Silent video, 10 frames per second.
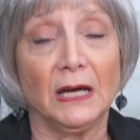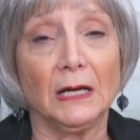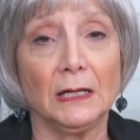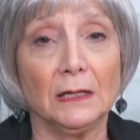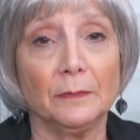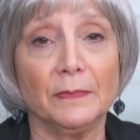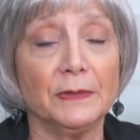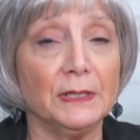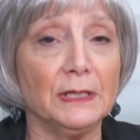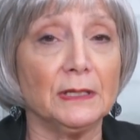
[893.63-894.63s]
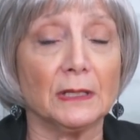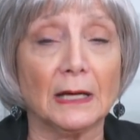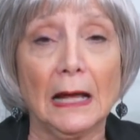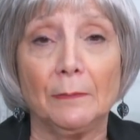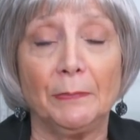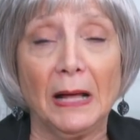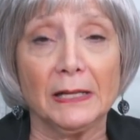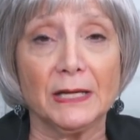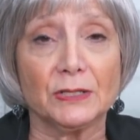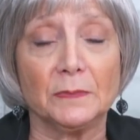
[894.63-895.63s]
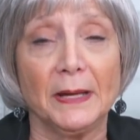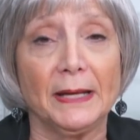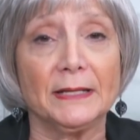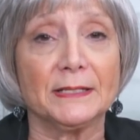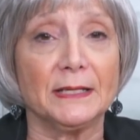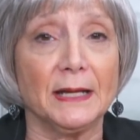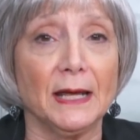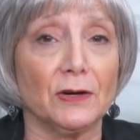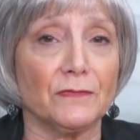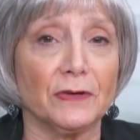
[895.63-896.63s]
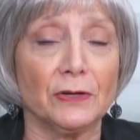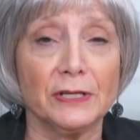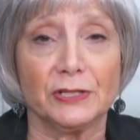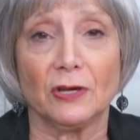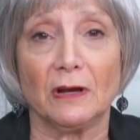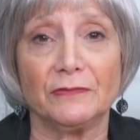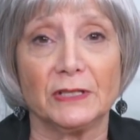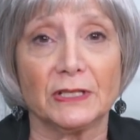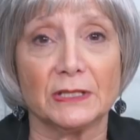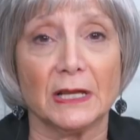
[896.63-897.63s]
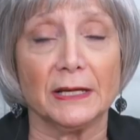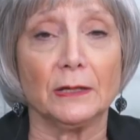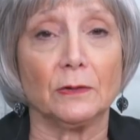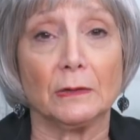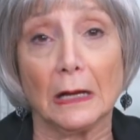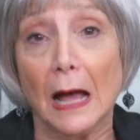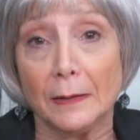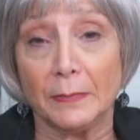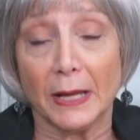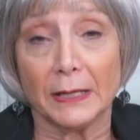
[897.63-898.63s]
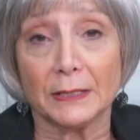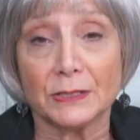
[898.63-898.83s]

um, the the polyester battings today are very soft, just like cotton batting.